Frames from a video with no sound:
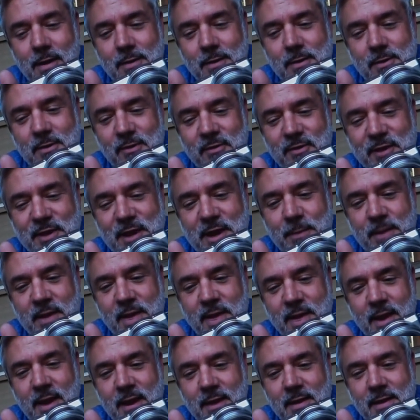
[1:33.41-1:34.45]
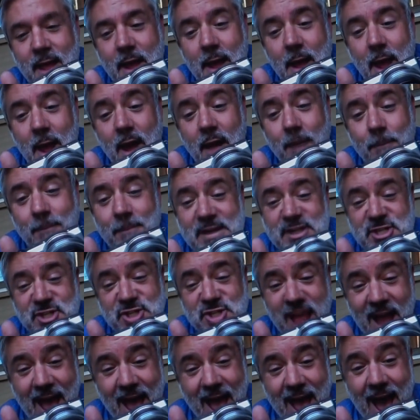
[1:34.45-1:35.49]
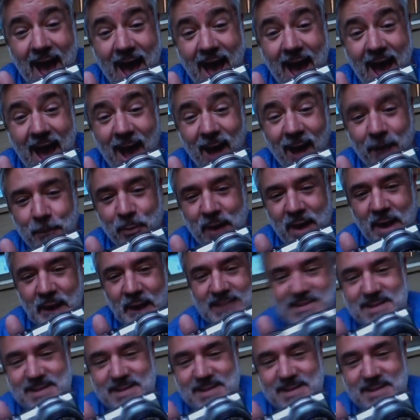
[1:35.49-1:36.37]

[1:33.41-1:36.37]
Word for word: Who's it going to be? Michelle, Preston,